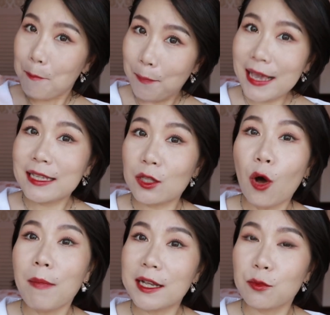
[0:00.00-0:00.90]
based
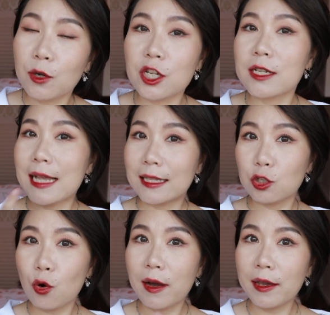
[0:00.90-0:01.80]
on my swatches and
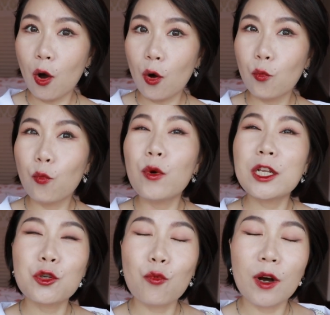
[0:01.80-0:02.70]
try on
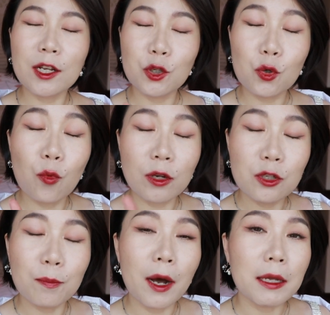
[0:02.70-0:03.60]
which one you want
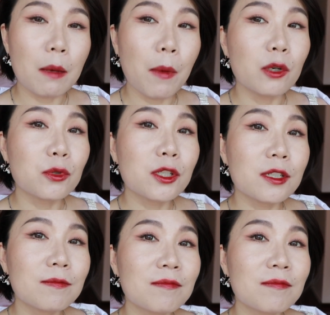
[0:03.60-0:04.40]
to buy the most.